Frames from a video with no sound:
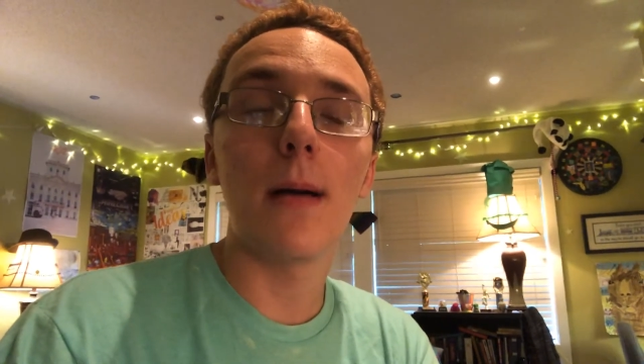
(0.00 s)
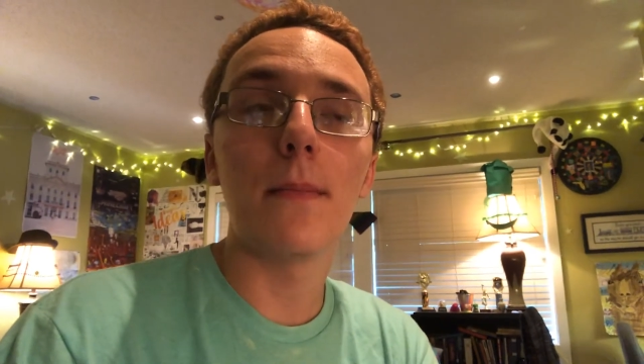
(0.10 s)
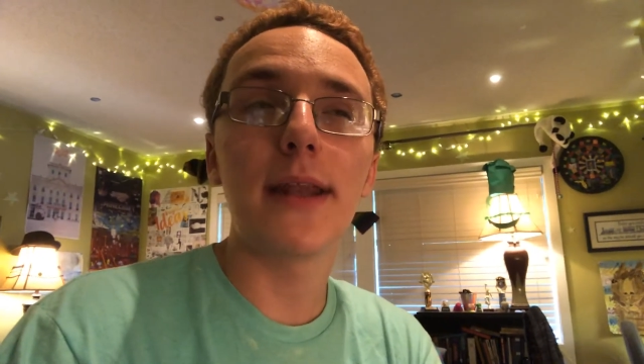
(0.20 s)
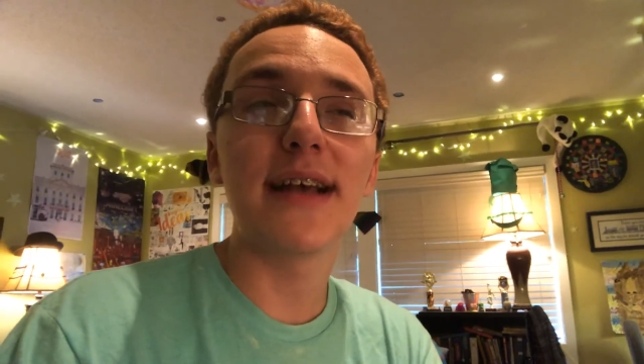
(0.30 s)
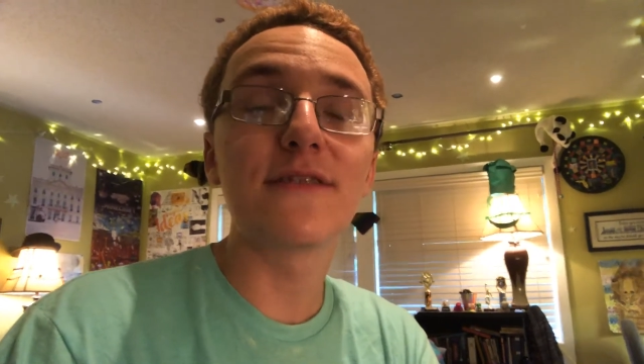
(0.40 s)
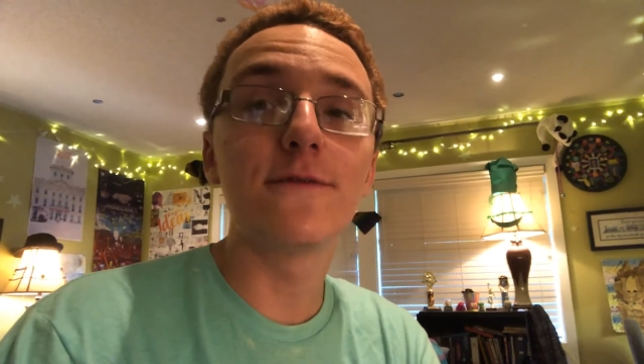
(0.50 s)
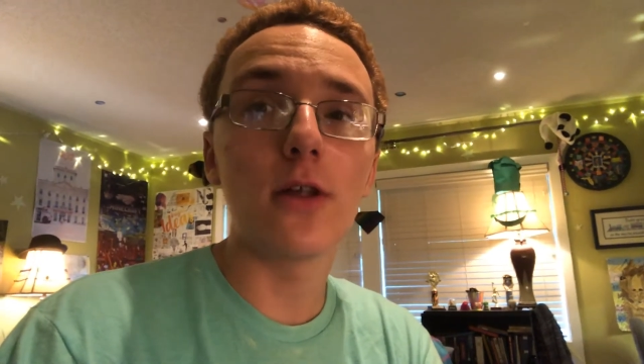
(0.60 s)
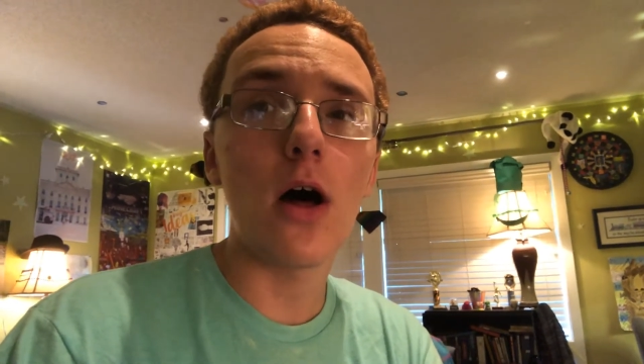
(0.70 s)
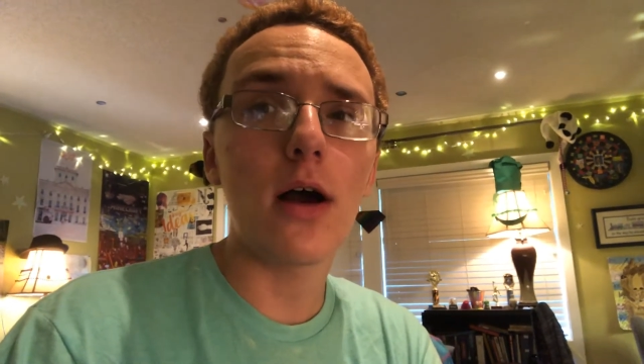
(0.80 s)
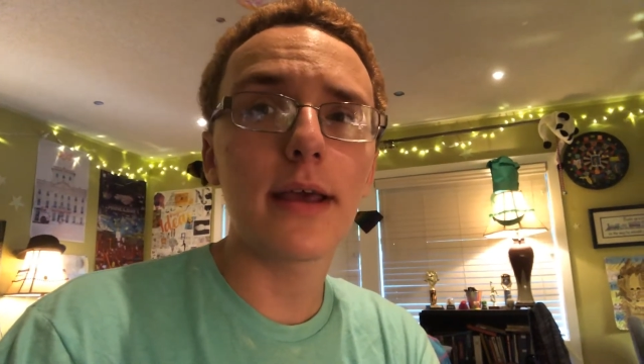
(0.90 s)
my next
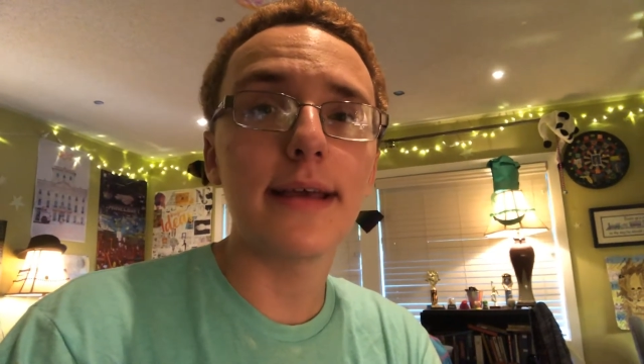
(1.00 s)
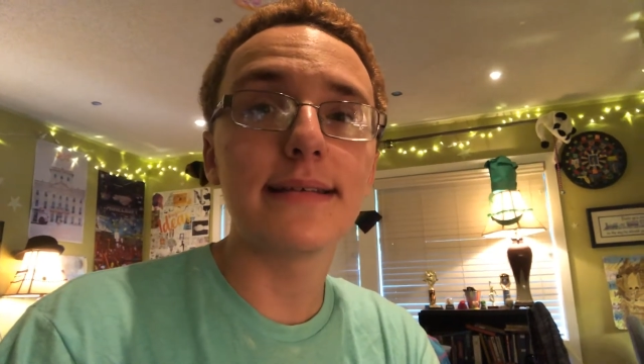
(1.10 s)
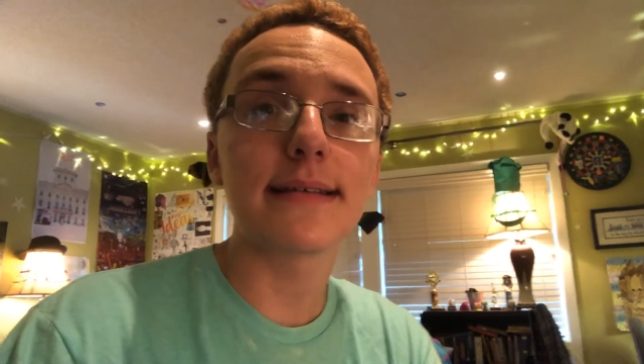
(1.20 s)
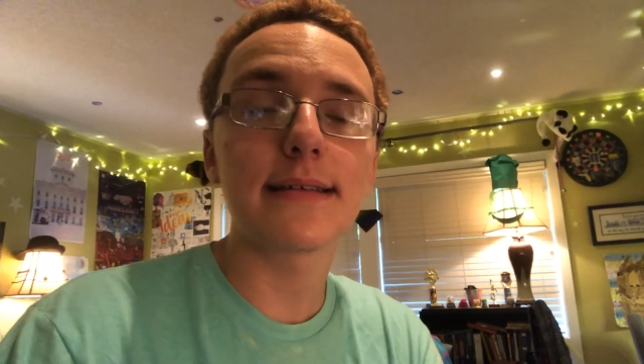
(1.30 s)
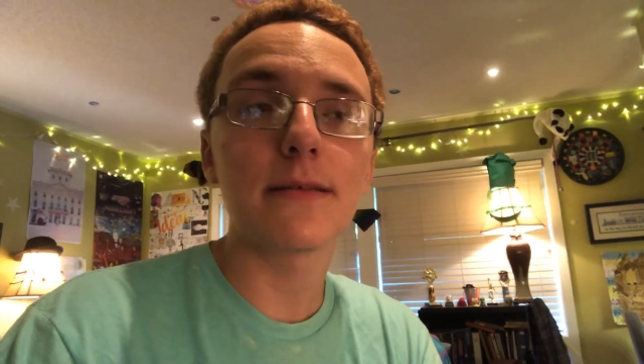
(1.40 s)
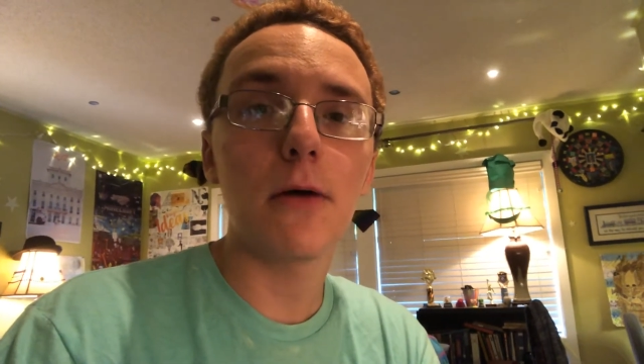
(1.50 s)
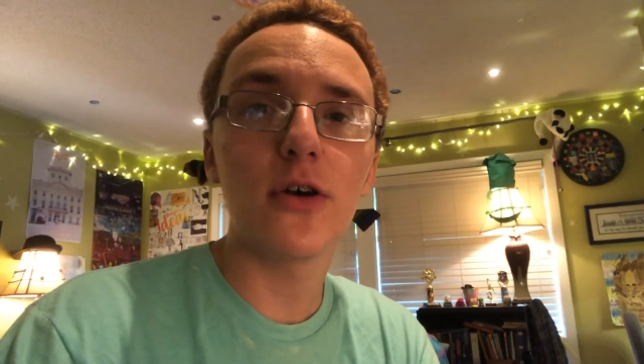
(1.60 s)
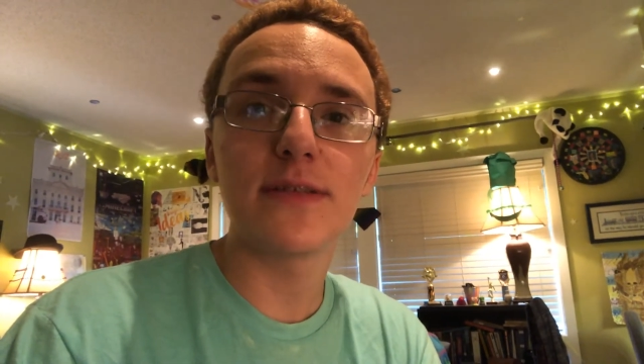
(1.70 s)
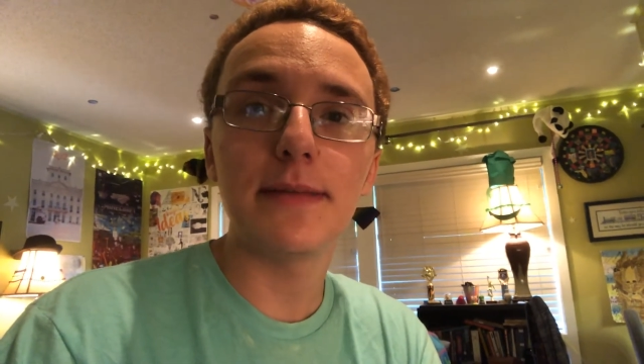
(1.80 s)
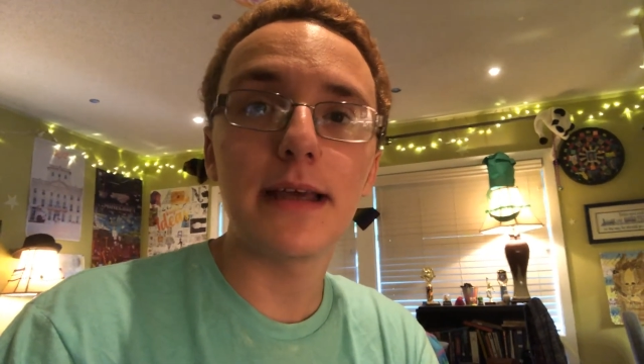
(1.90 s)
vlog is
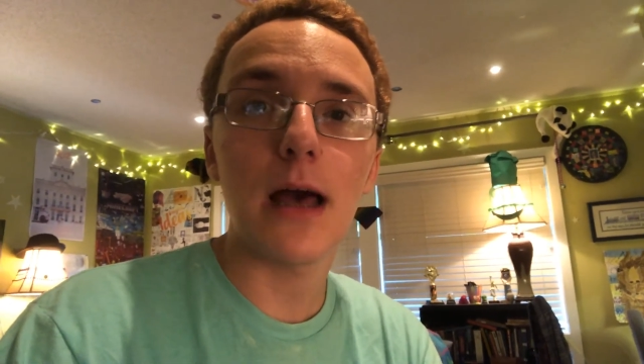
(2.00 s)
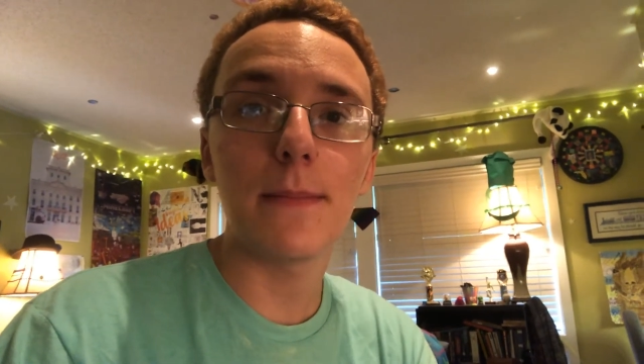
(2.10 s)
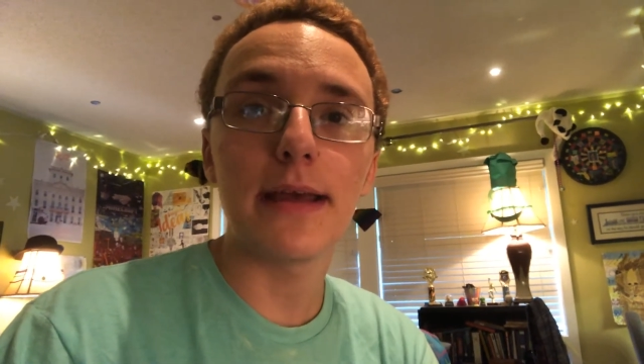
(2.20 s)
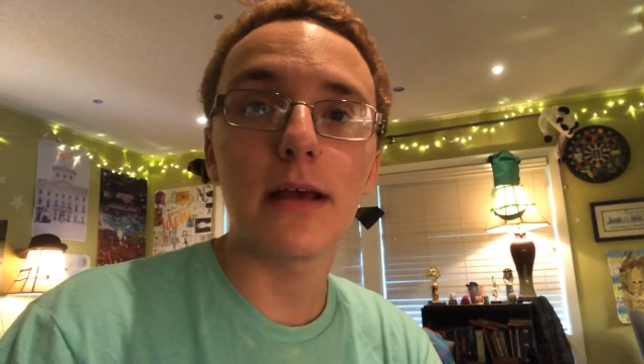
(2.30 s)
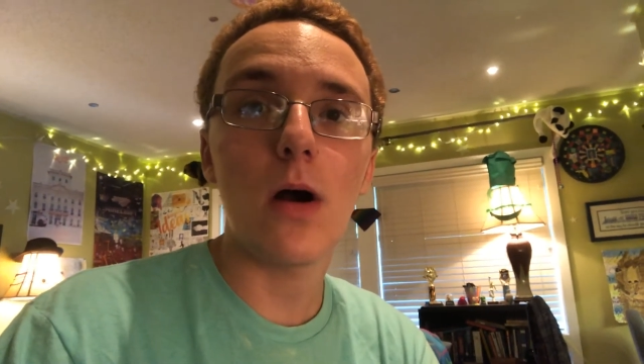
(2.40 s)
supposed to be coming